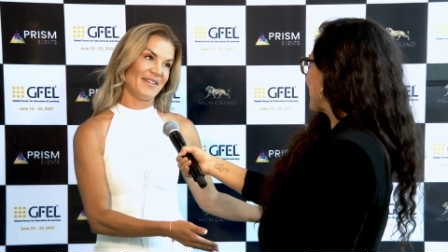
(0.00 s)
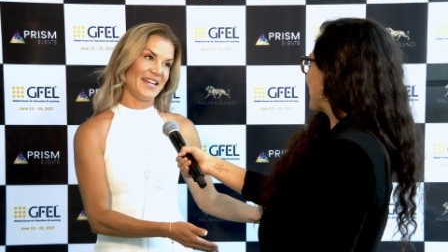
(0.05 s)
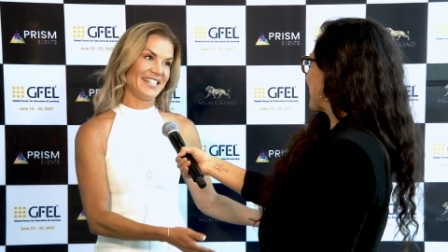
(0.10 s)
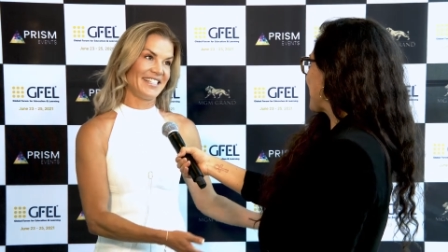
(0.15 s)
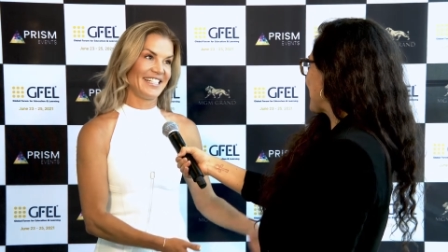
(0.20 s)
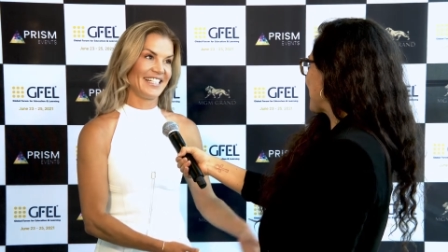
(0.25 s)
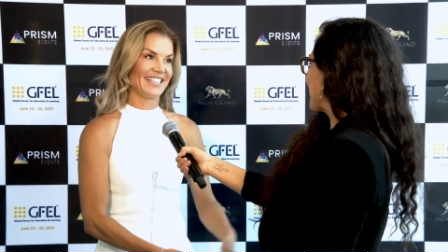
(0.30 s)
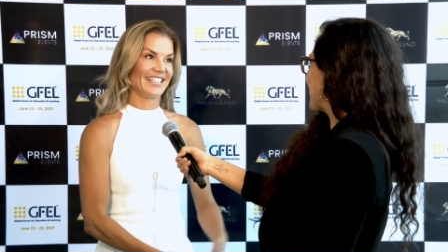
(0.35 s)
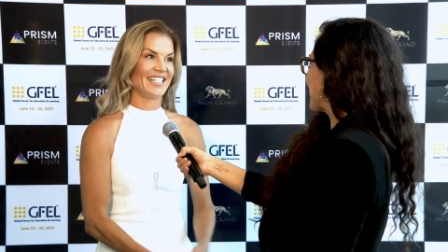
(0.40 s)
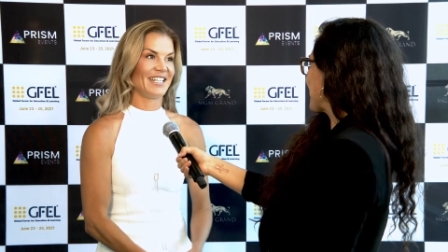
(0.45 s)

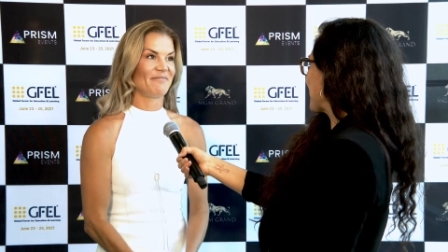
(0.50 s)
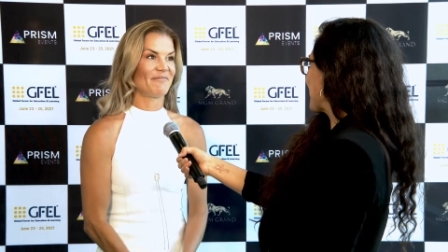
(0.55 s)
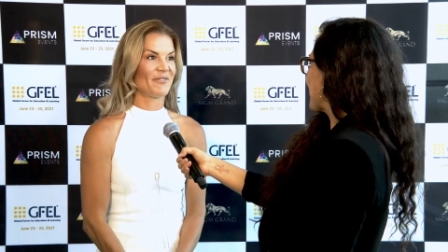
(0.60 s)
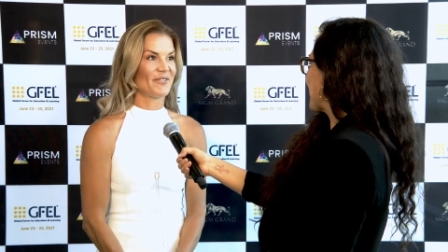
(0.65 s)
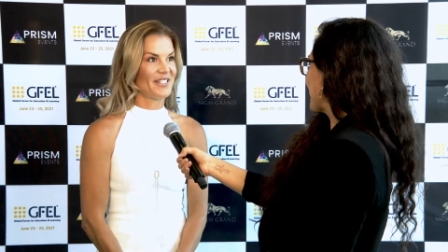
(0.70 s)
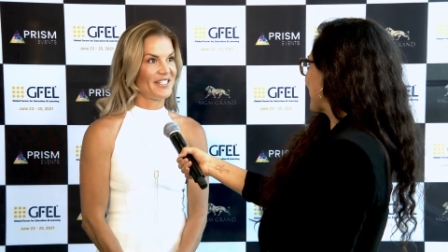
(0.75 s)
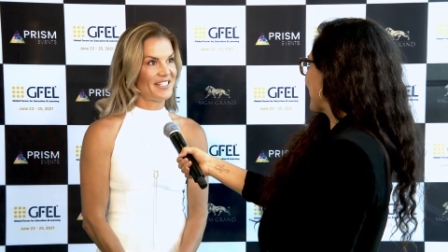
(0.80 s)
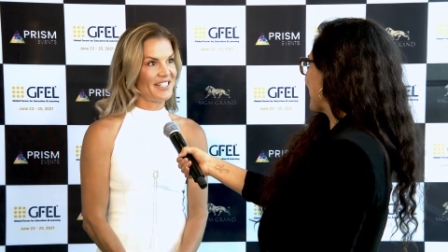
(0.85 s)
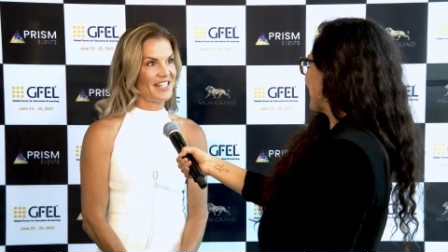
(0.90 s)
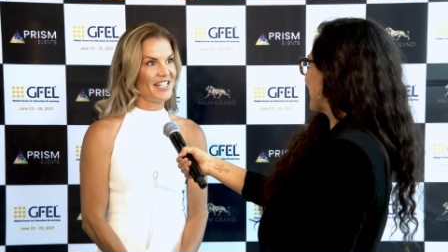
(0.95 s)
basically
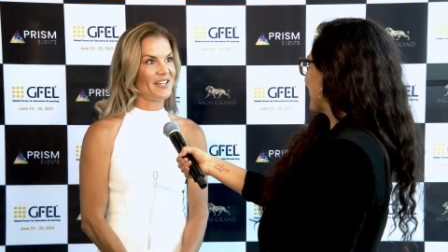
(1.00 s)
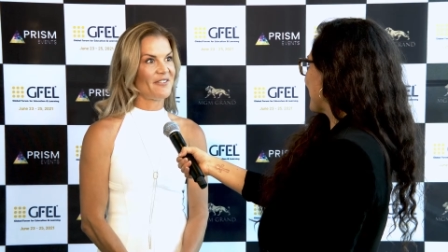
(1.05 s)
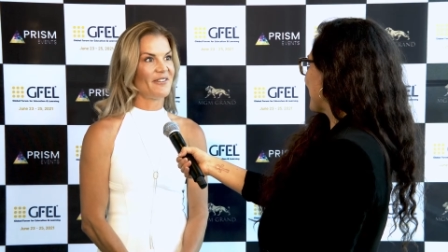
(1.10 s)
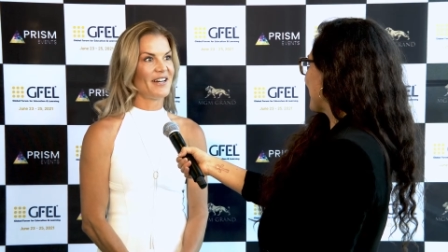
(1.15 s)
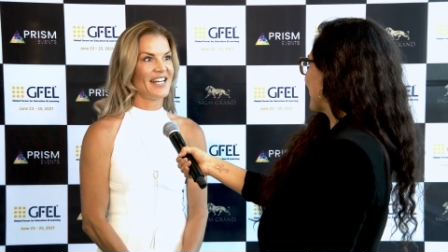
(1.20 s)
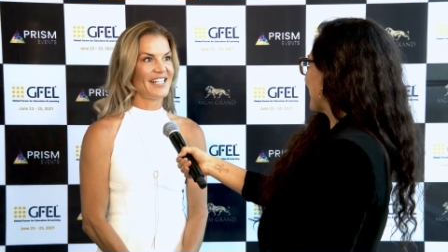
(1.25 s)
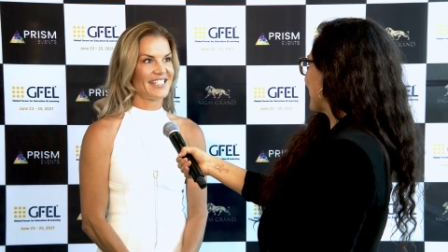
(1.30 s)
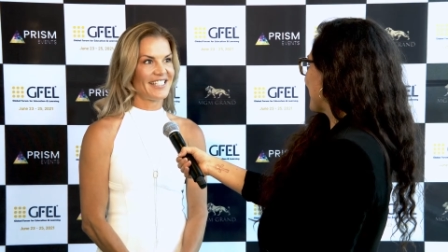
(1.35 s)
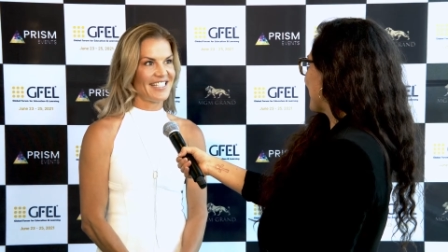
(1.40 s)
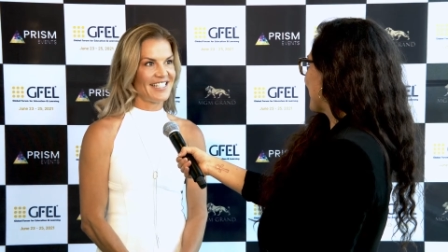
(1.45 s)
brought into the
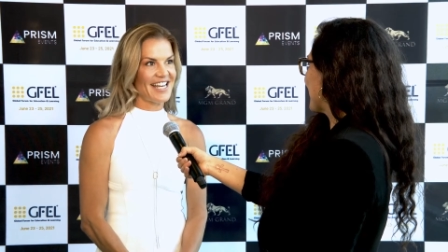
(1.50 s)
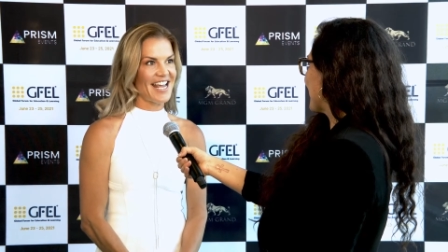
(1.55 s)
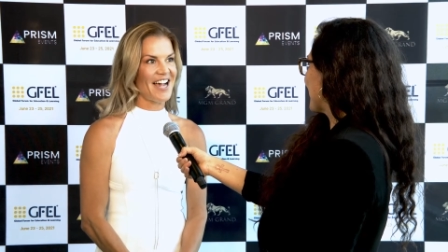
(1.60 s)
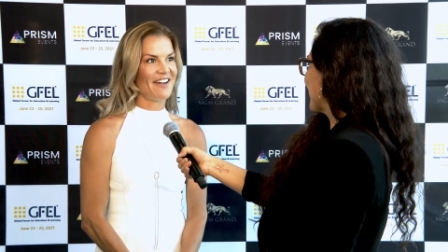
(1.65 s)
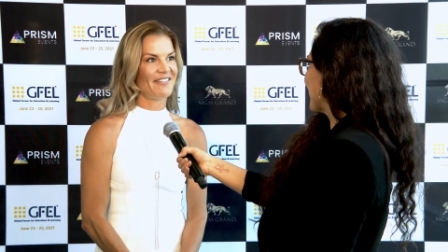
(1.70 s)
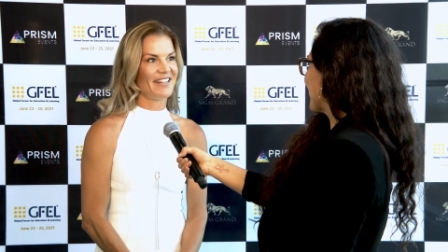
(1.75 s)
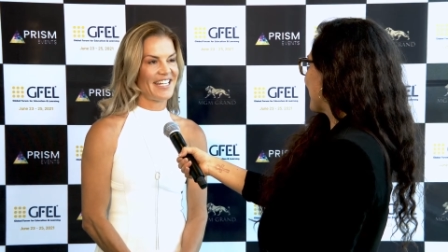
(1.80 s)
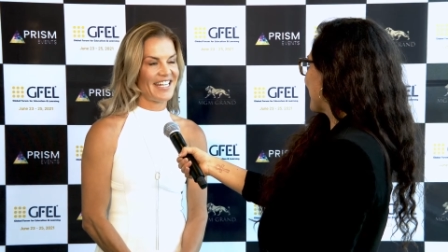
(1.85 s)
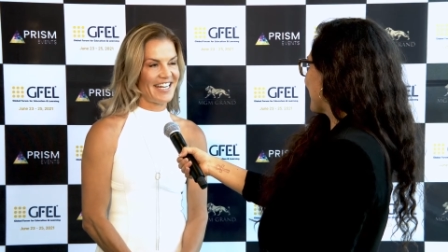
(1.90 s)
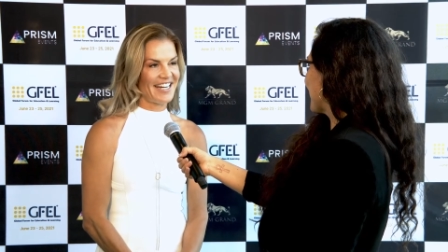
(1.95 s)
US, and
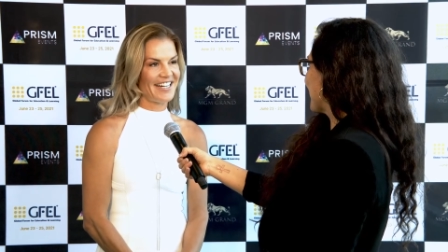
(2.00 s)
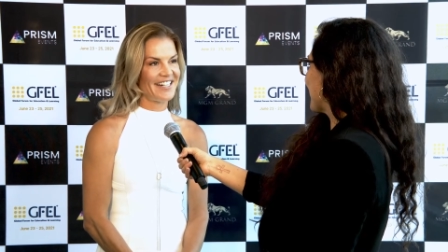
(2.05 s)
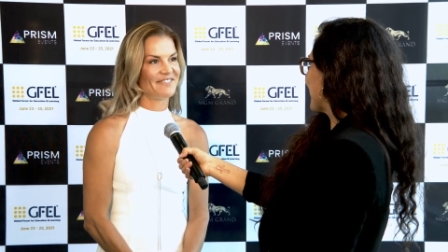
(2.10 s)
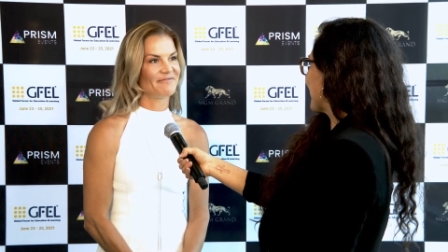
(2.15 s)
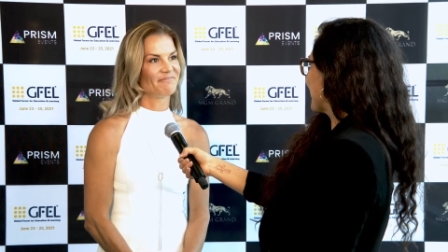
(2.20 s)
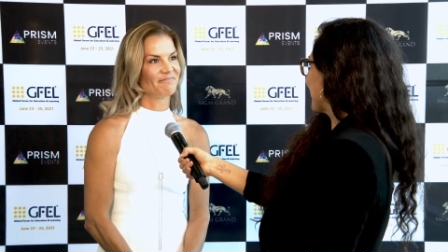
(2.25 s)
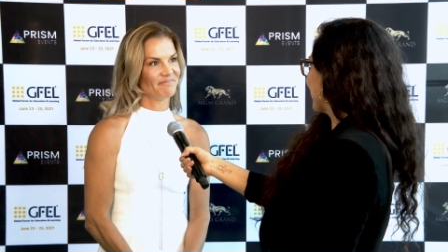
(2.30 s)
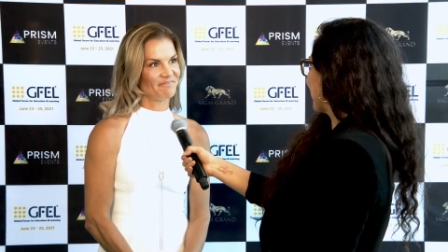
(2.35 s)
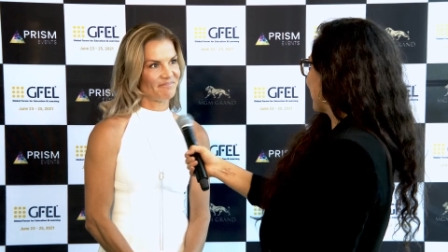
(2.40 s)
now we're here.